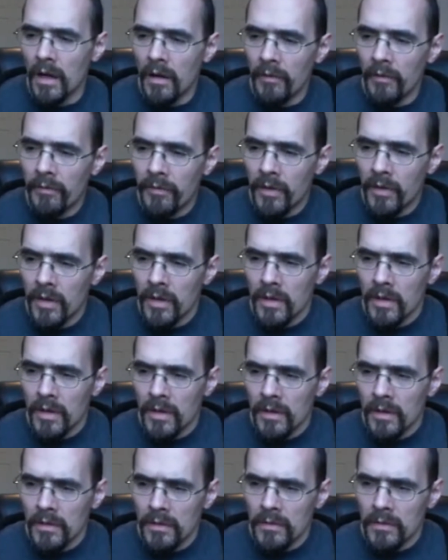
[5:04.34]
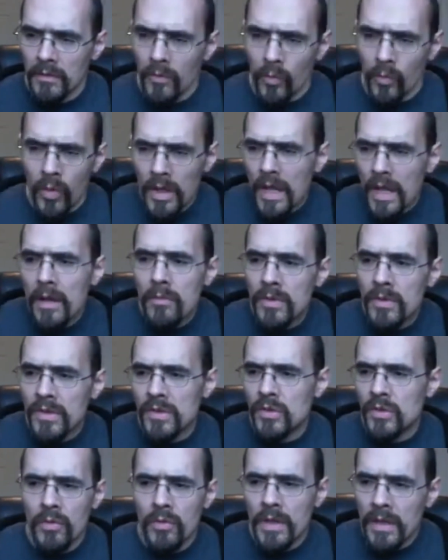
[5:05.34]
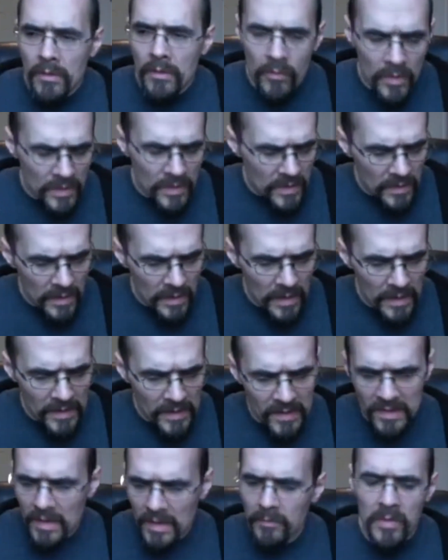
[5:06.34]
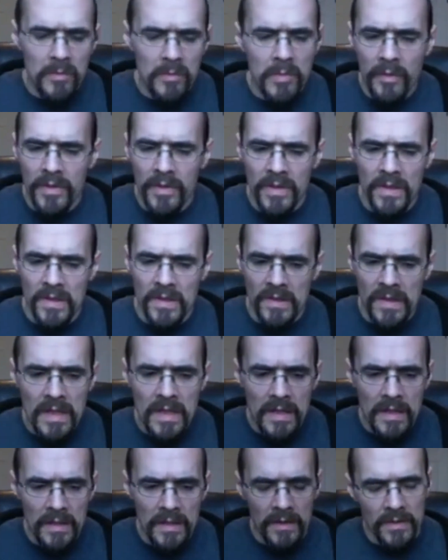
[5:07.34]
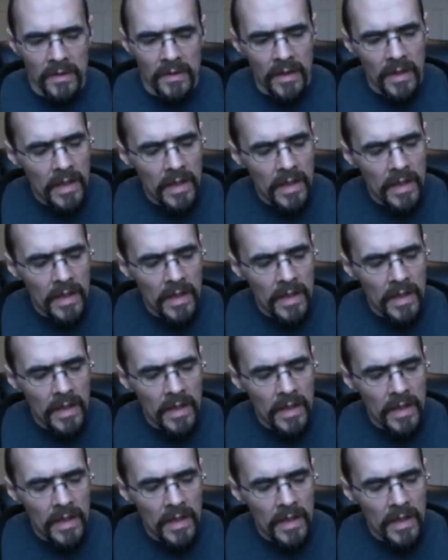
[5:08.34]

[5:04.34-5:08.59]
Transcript: of what I was doing was a symptom of a disease,